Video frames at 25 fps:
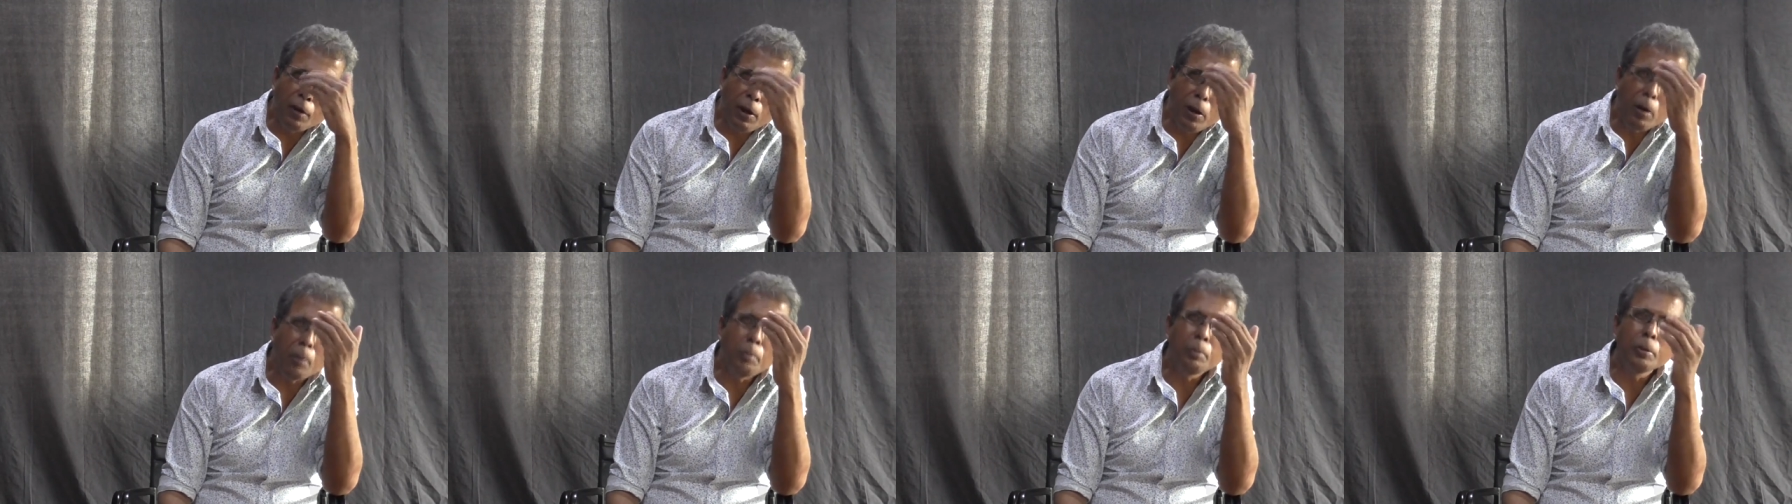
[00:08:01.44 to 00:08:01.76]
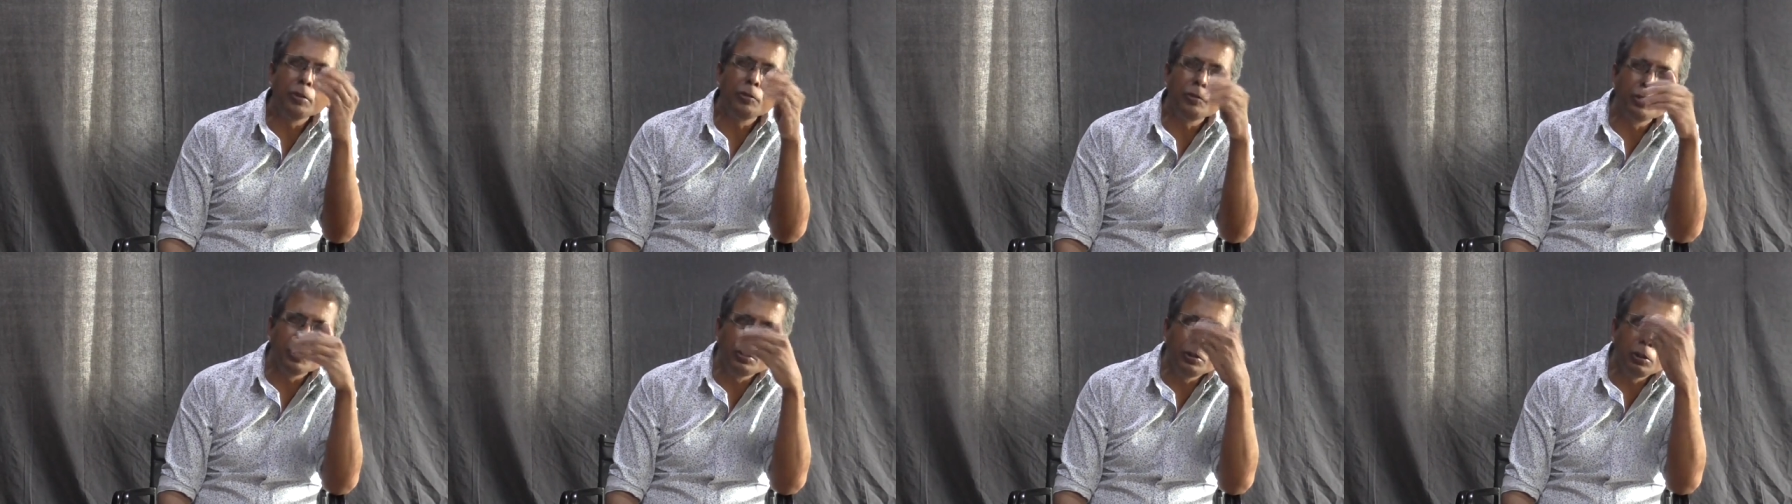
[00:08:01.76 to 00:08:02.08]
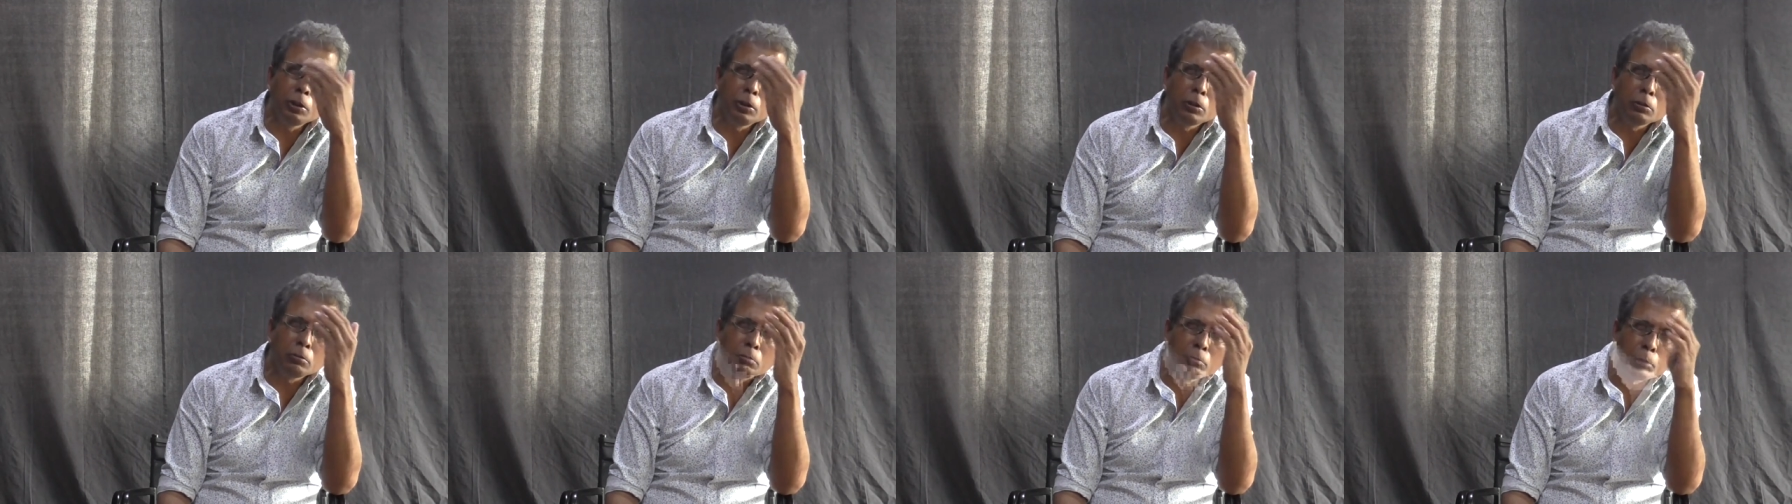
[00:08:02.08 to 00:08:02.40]
developed a
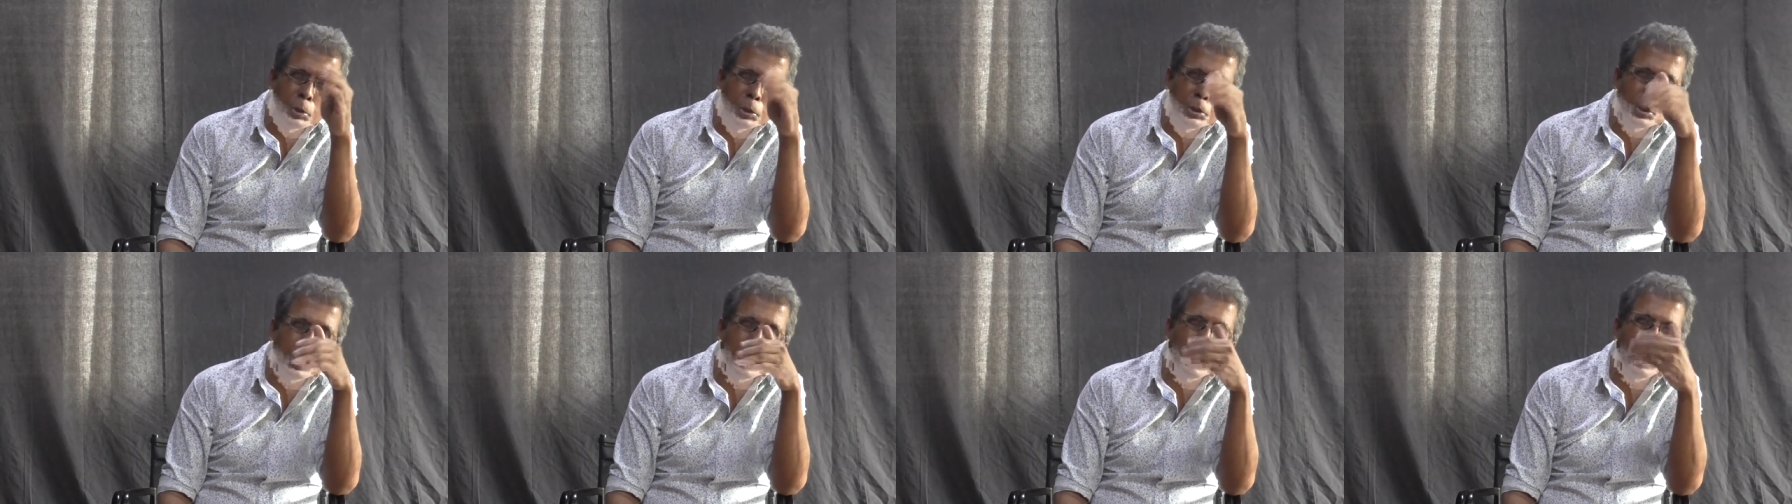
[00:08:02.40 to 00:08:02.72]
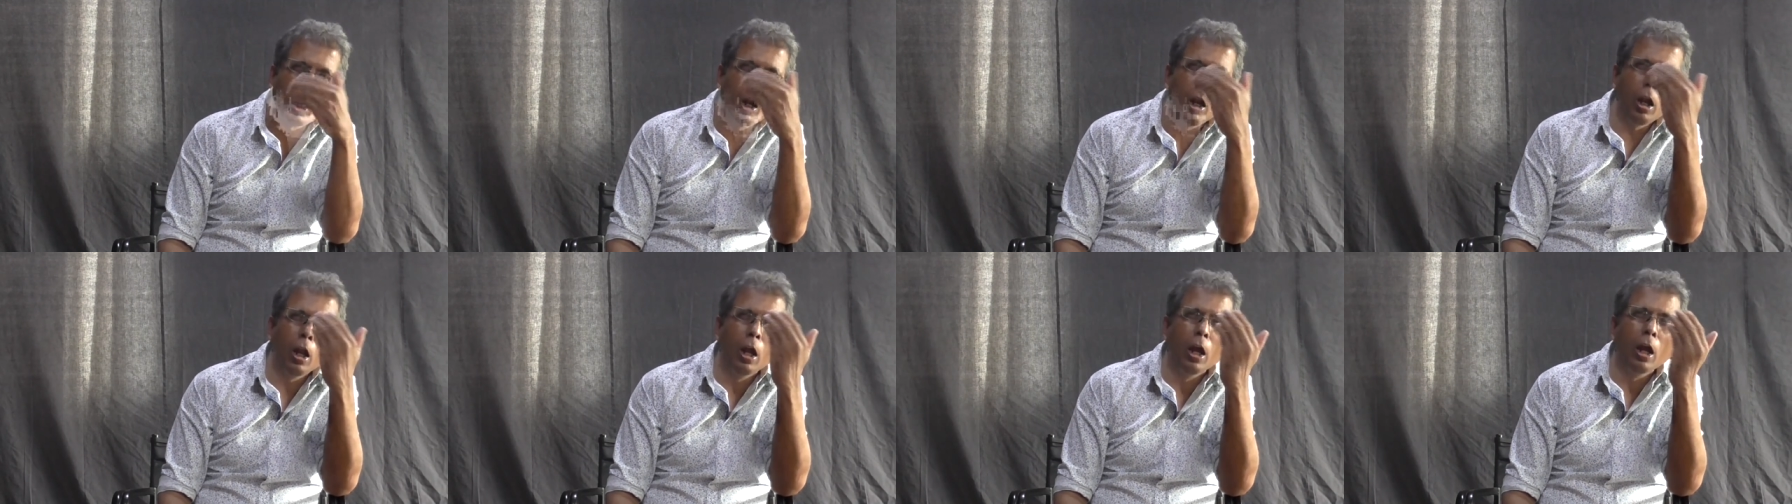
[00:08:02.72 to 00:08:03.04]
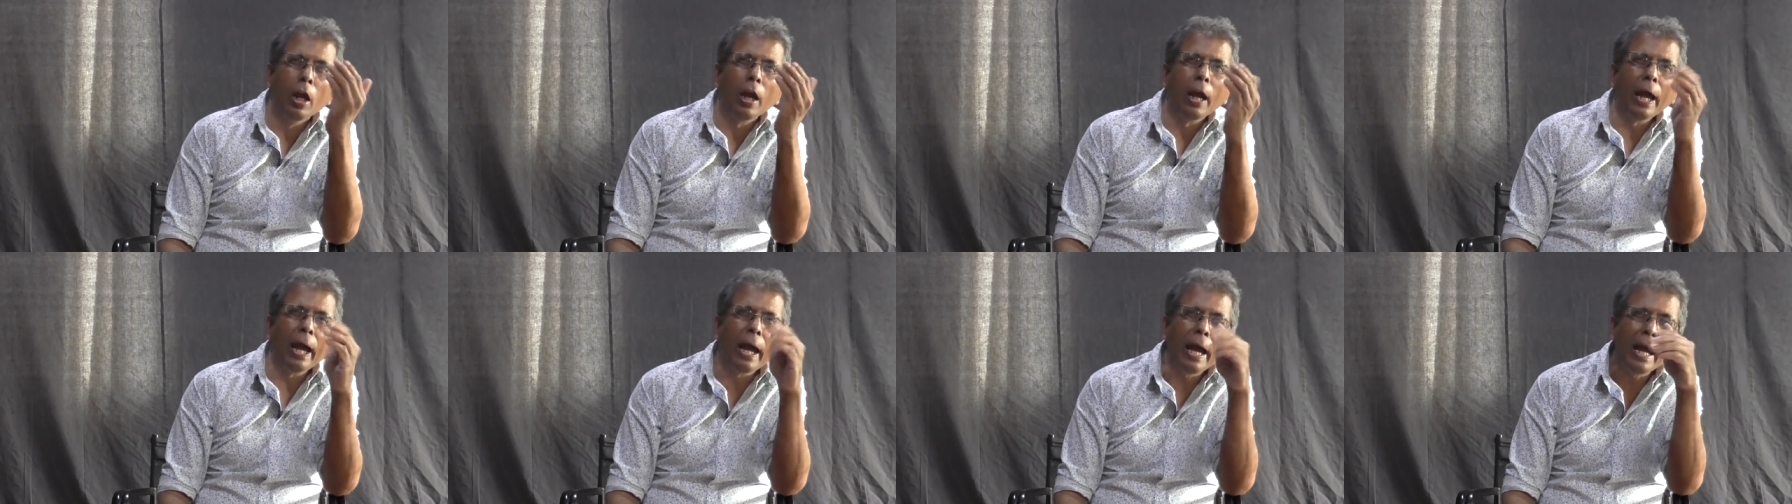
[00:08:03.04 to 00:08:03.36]
certain, what they call
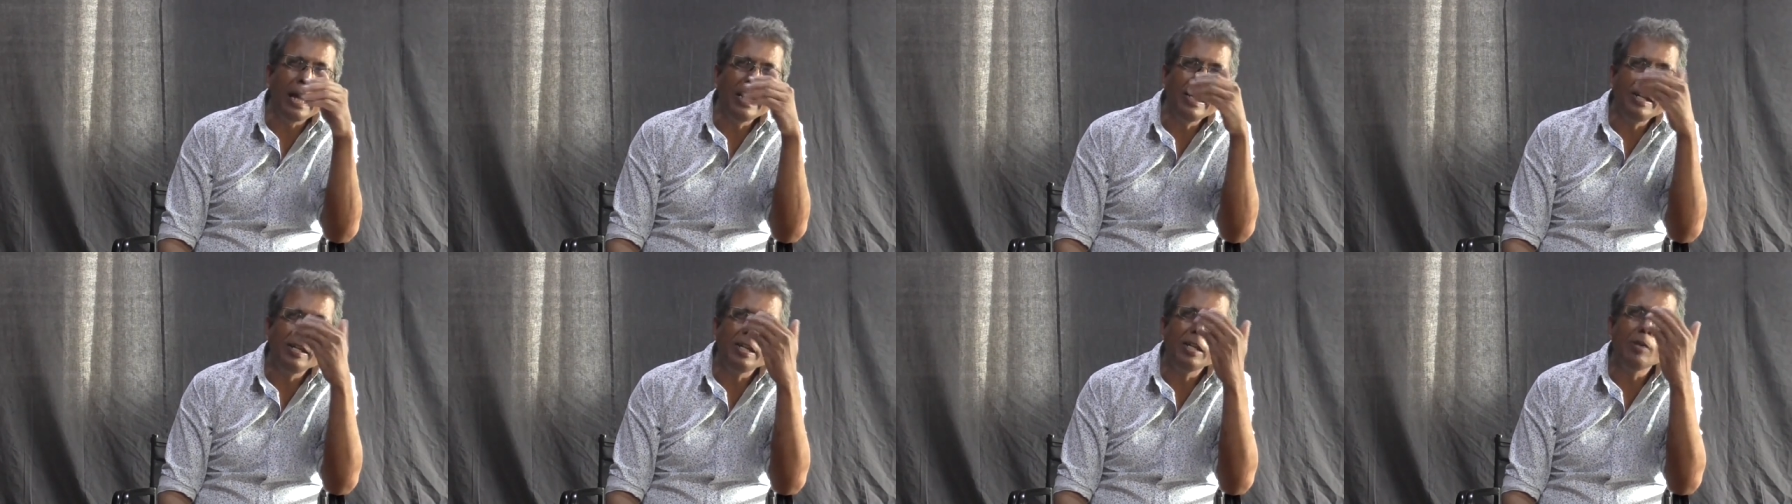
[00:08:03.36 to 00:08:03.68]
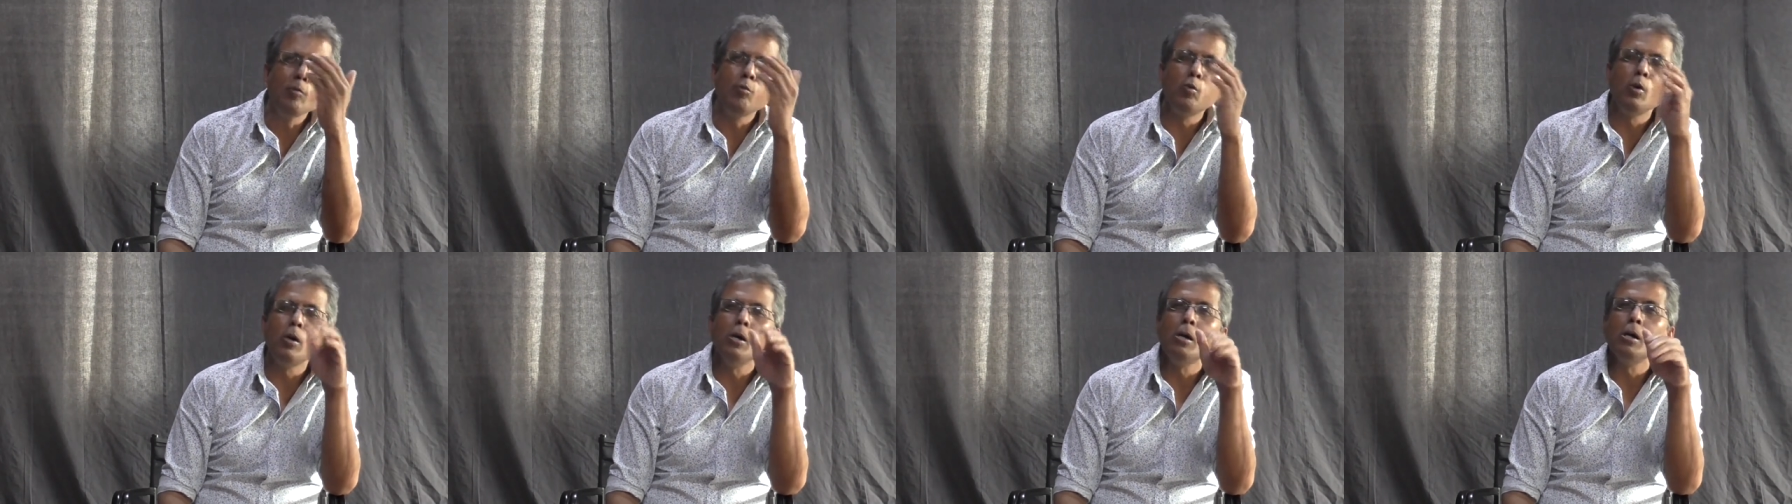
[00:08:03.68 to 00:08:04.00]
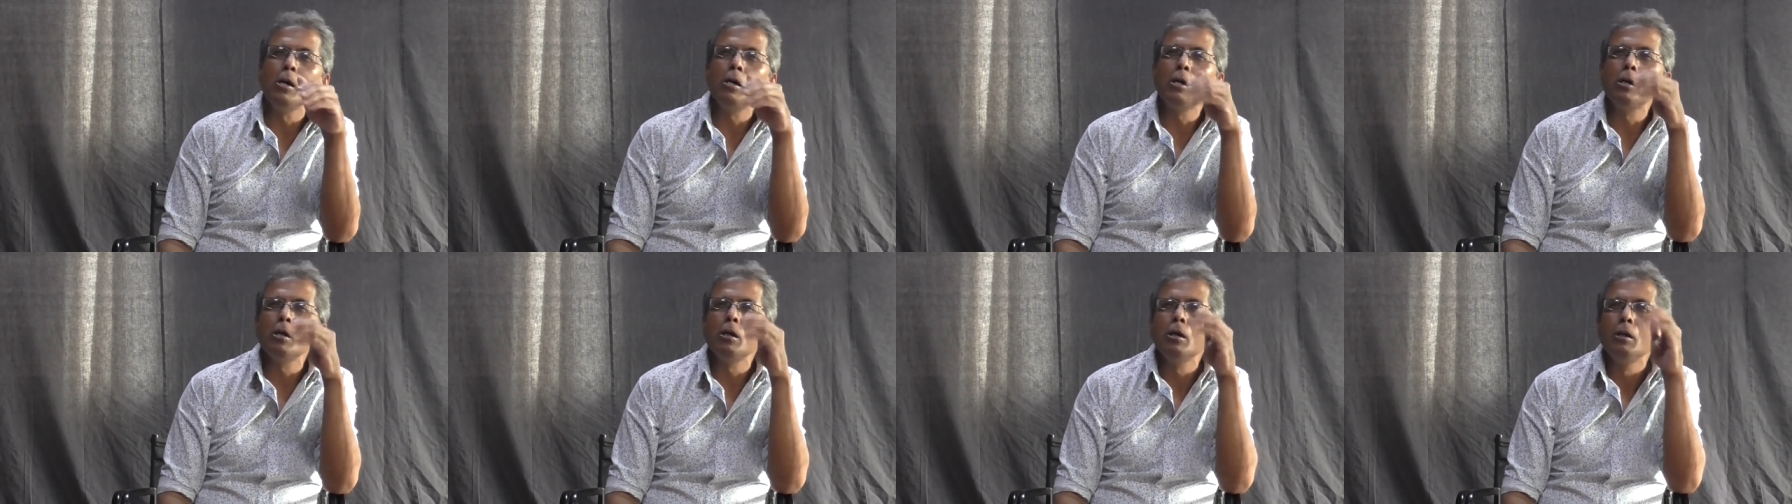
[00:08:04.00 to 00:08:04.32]

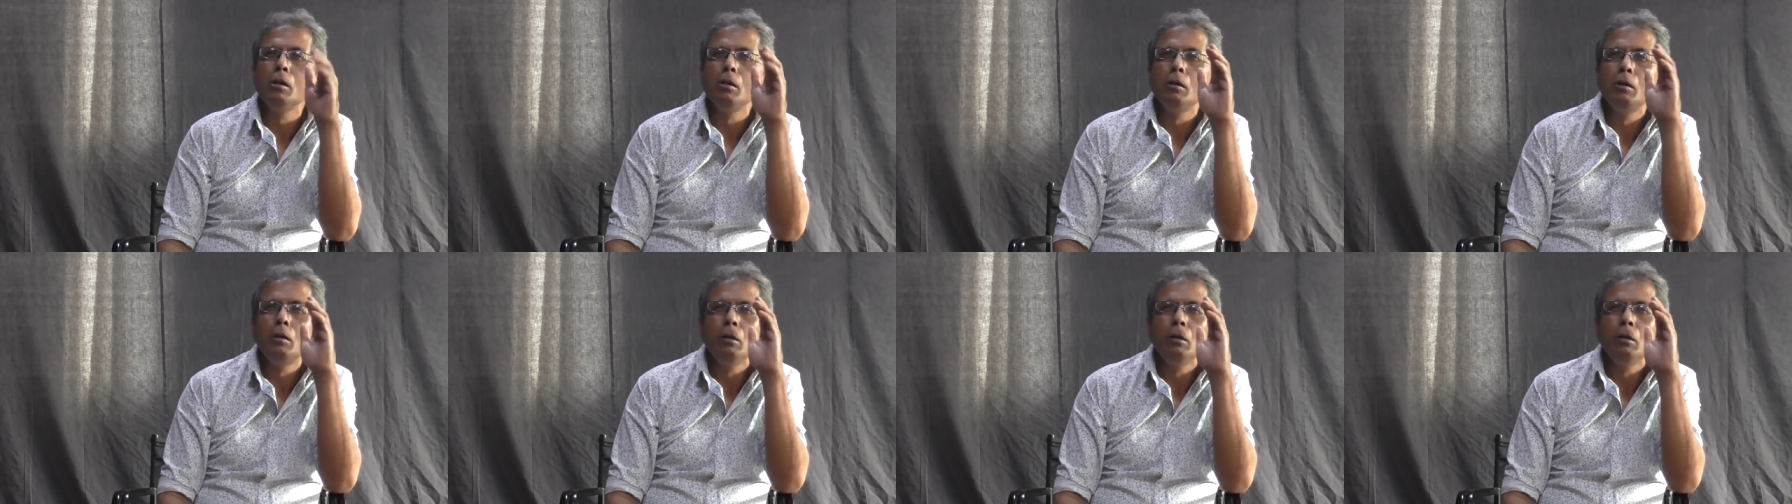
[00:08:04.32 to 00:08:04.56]
anti-work,